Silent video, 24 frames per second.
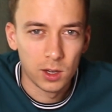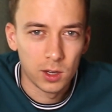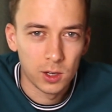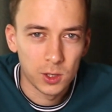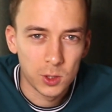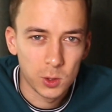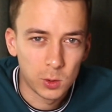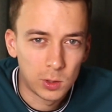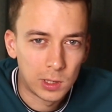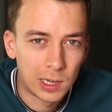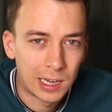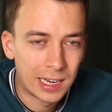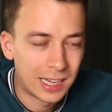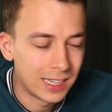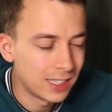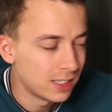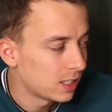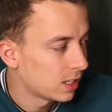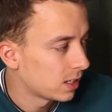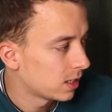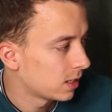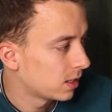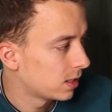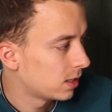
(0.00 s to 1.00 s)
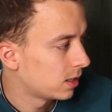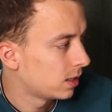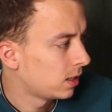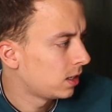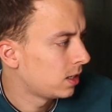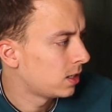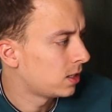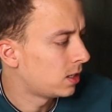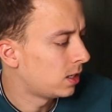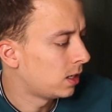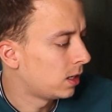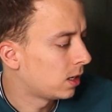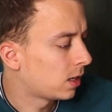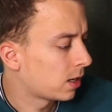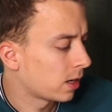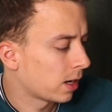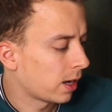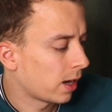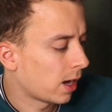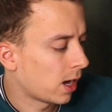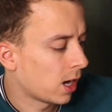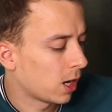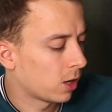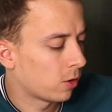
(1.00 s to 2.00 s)
So the light is the
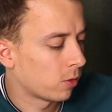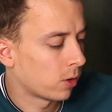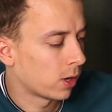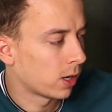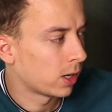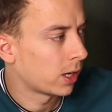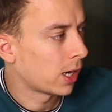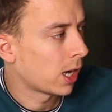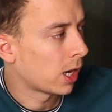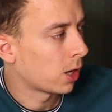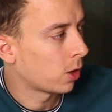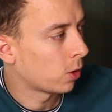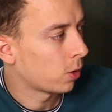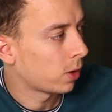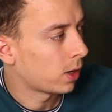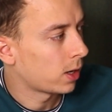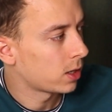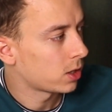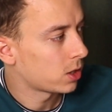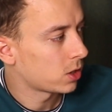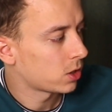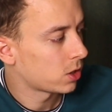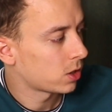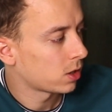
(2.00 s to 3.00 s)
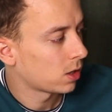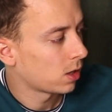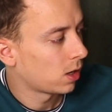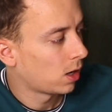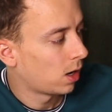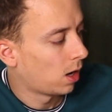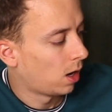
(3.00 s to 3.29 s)
Grey Aqua Nano S.